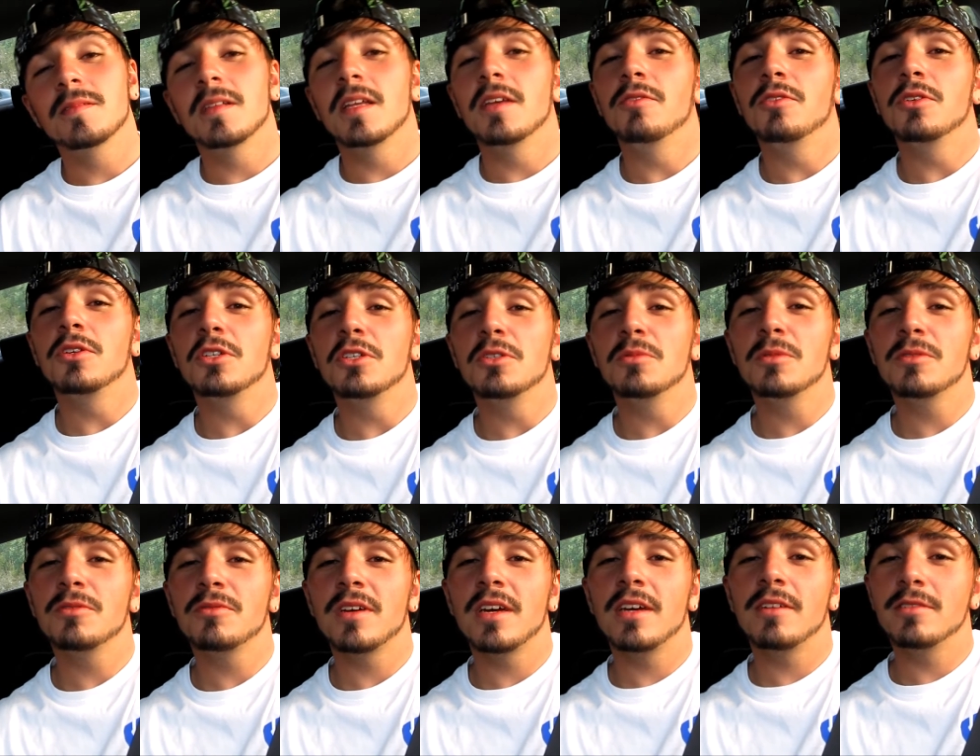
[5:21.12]
if you could do me
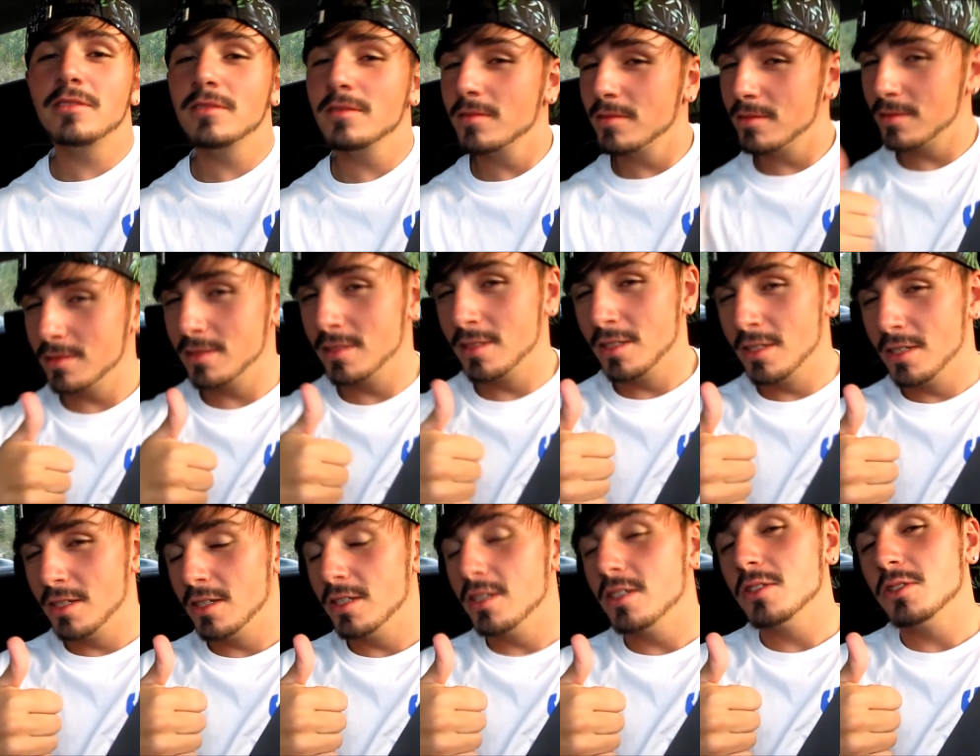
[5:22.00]
a favor,
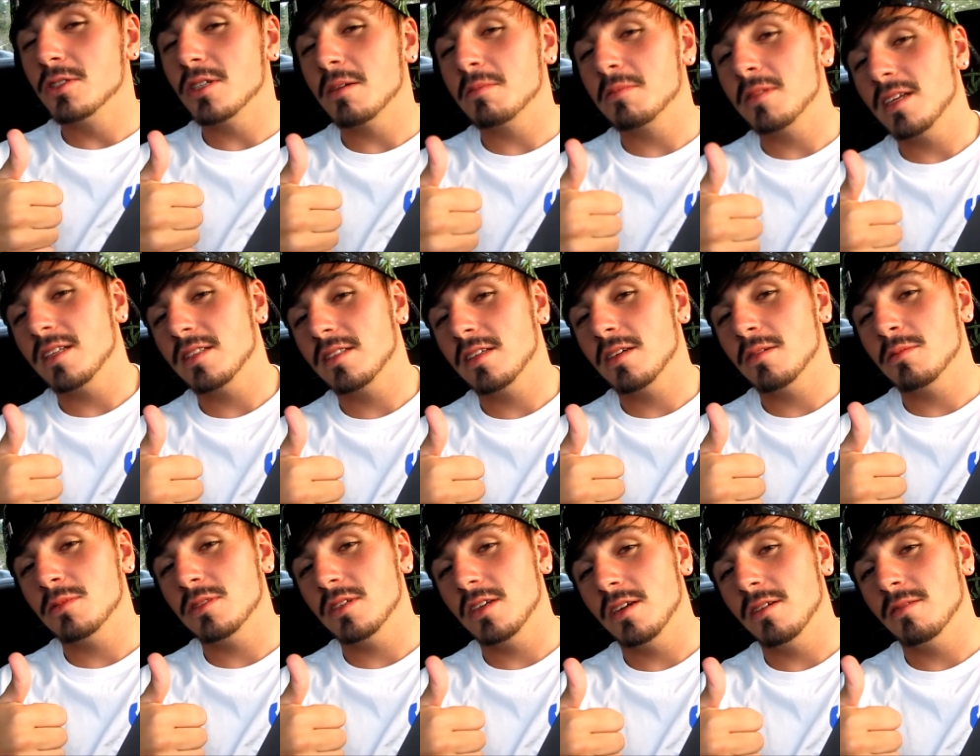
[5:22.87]
drop that
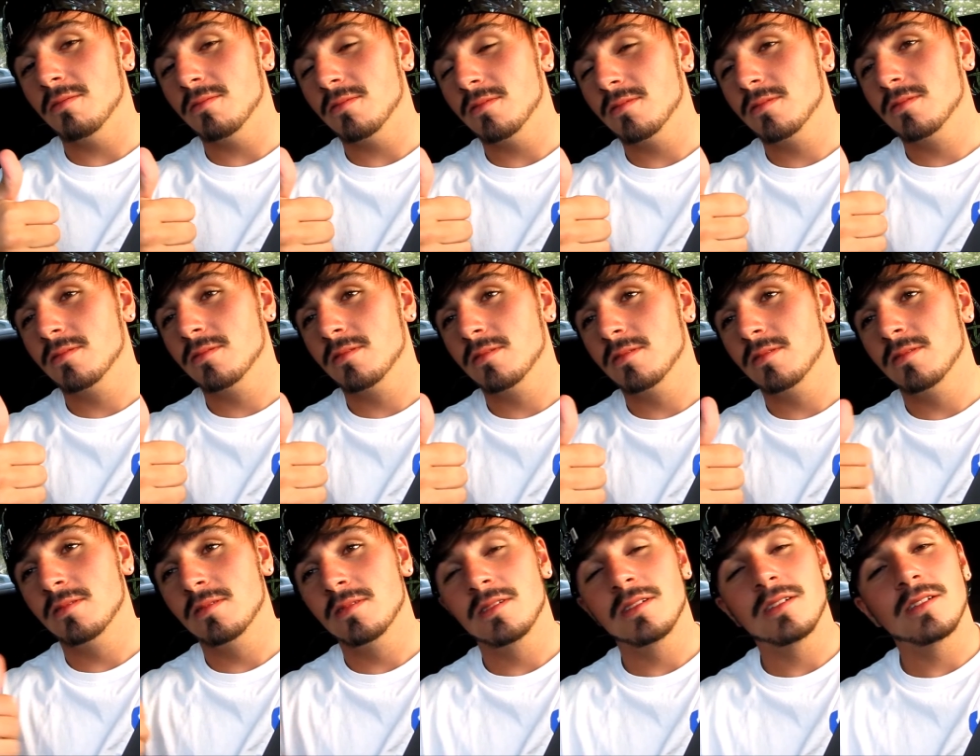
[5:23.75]
thumbs up,
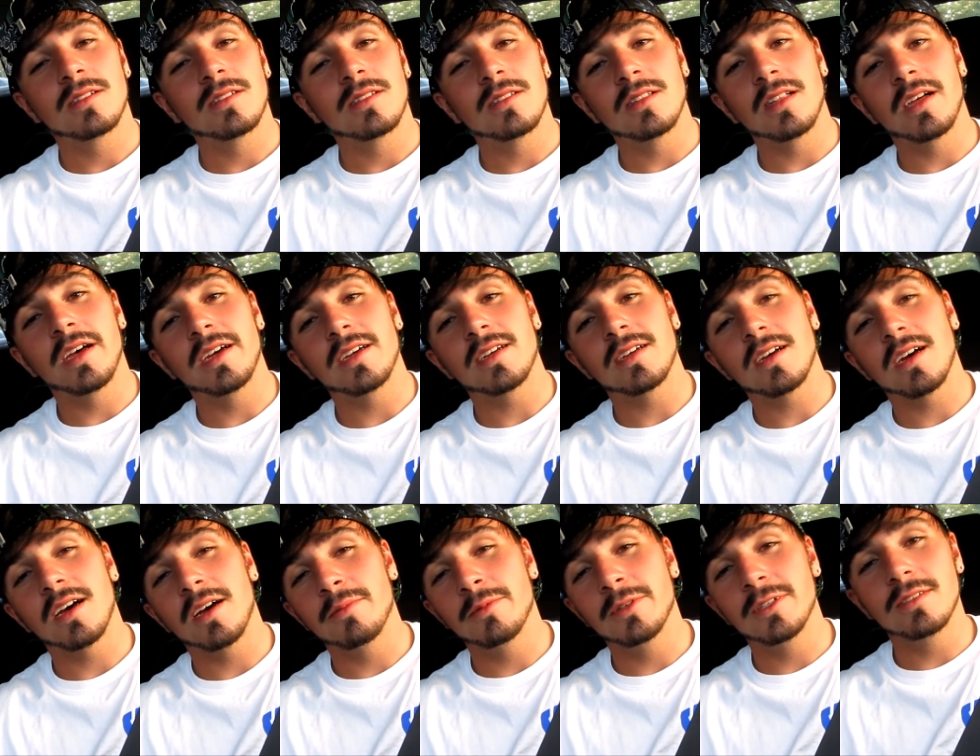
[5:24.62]
like,
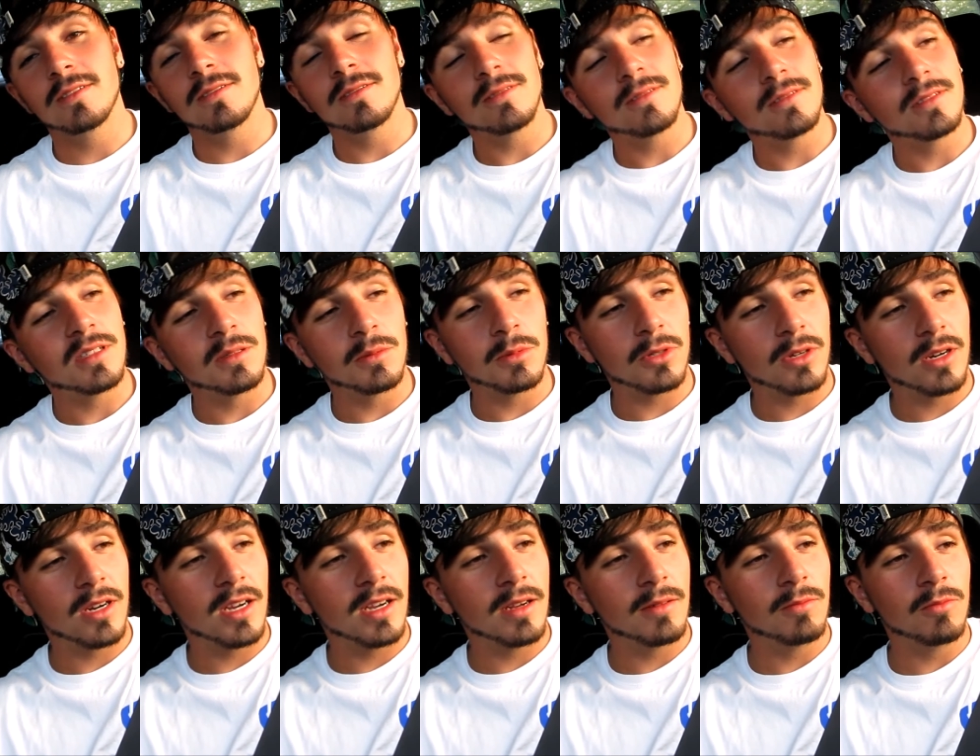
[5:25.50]
comment,
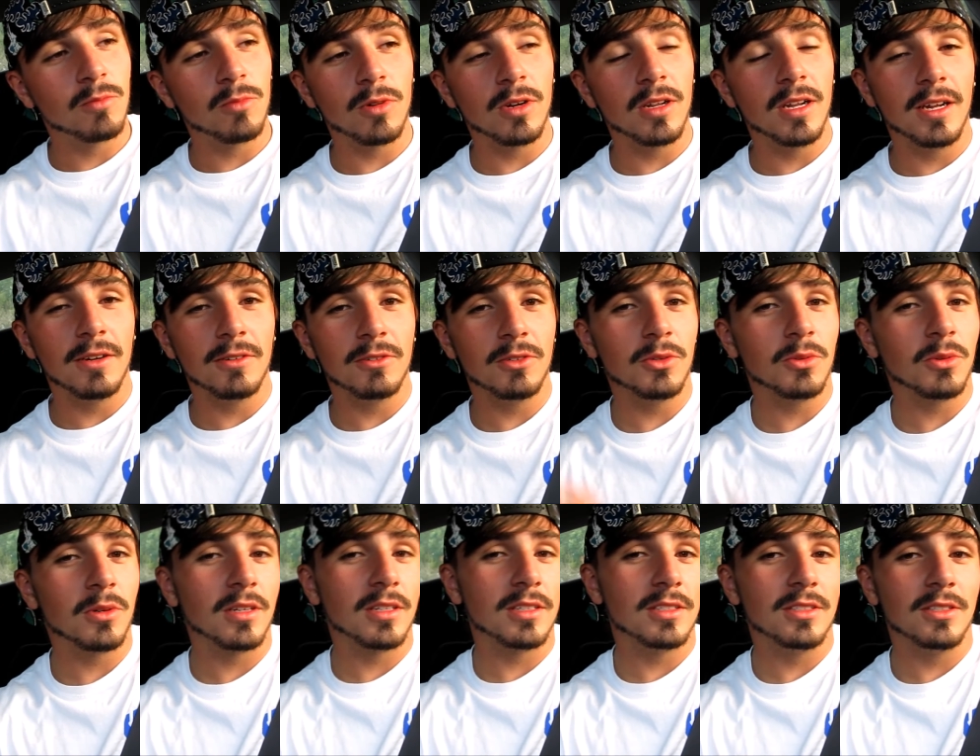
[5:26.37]
subscribe, whatever you
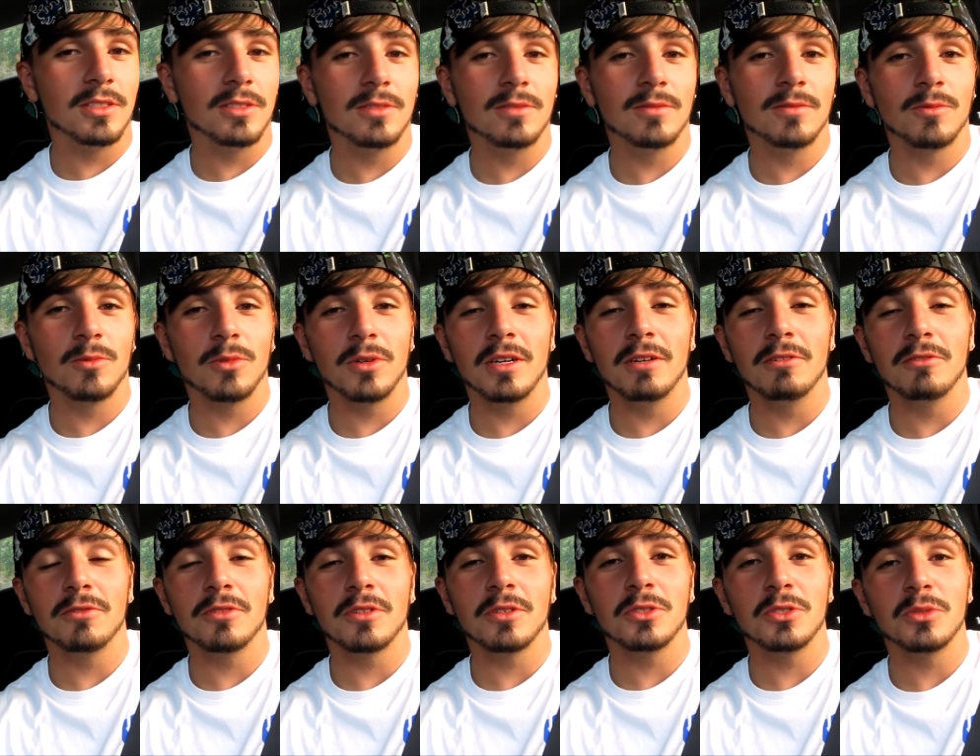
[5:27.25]
want to do,
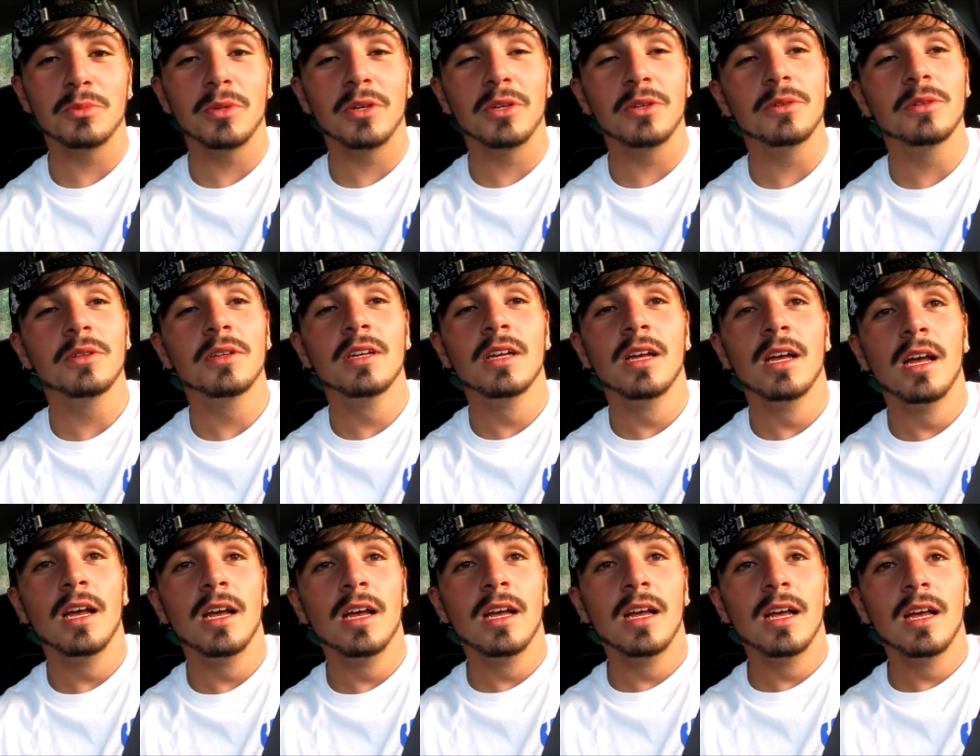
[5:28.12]
whatever floats your boat.
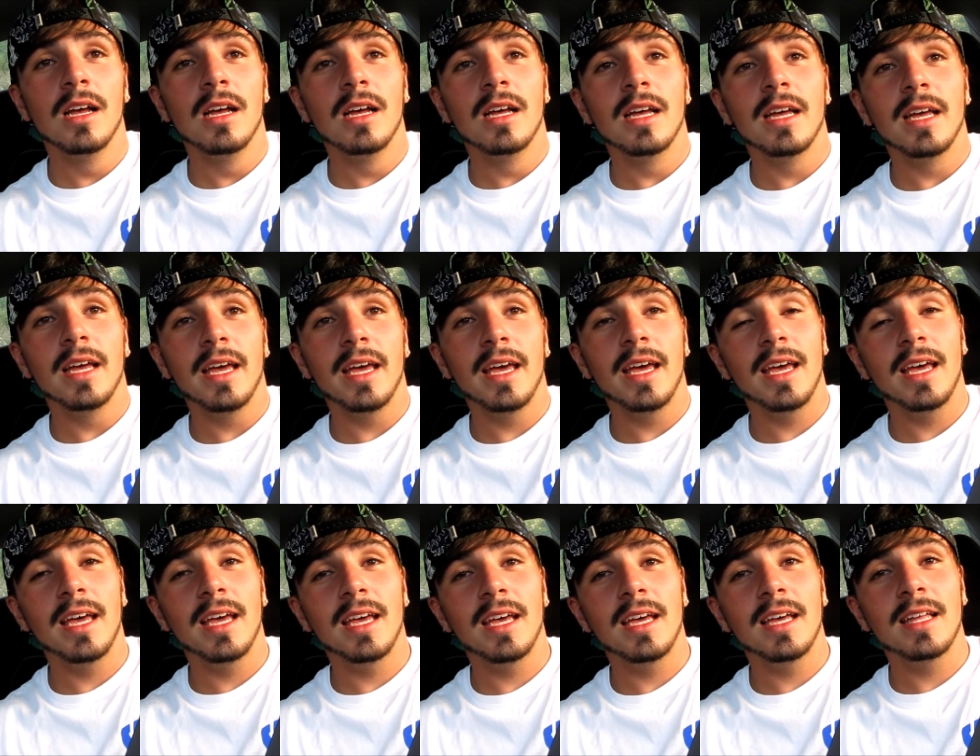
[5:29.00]

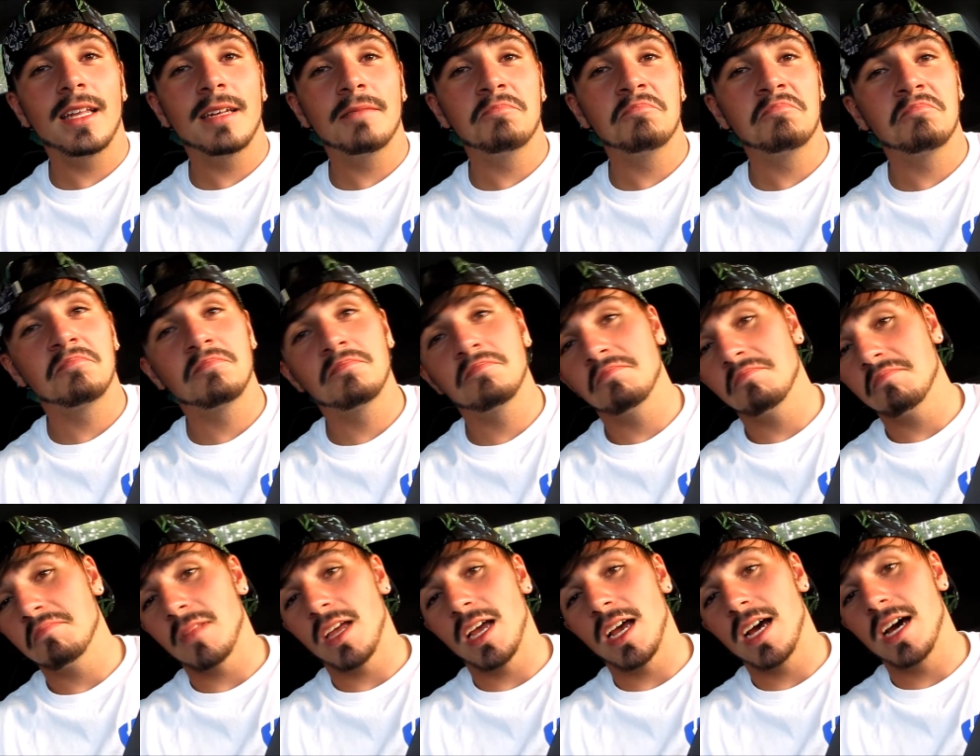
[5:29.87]
And
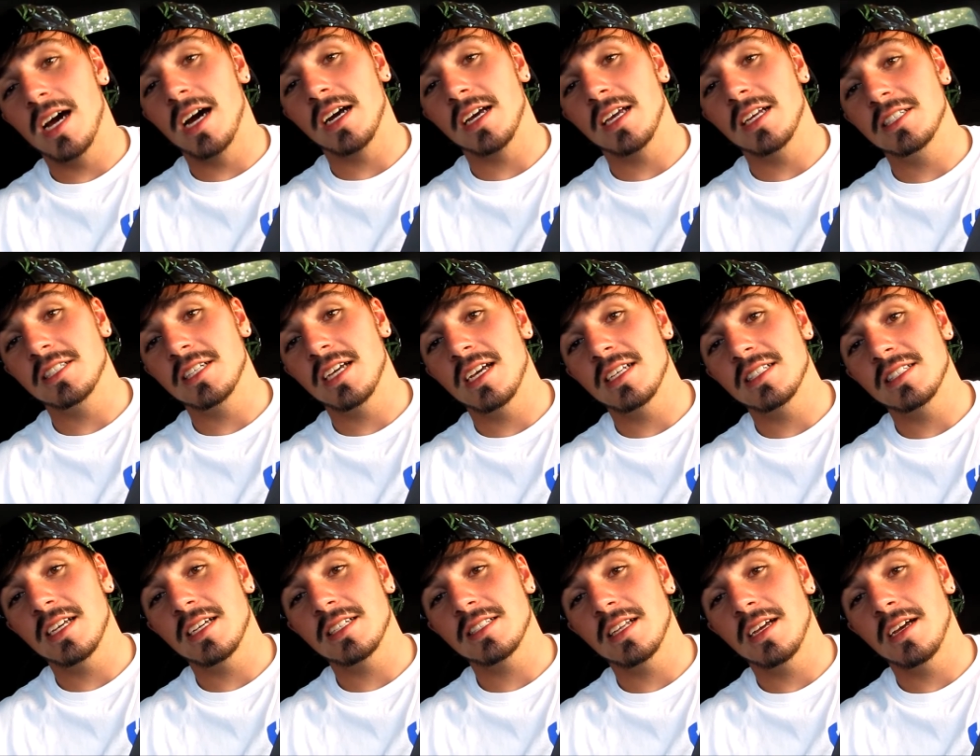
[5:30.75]
I'll catch you guys
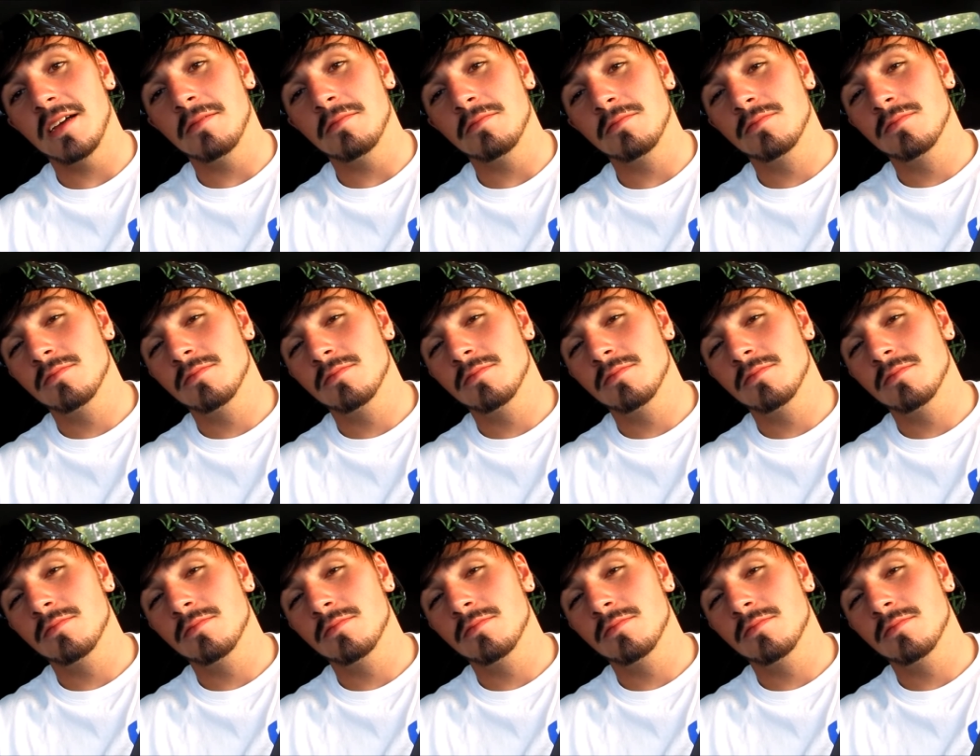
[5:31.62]
next time.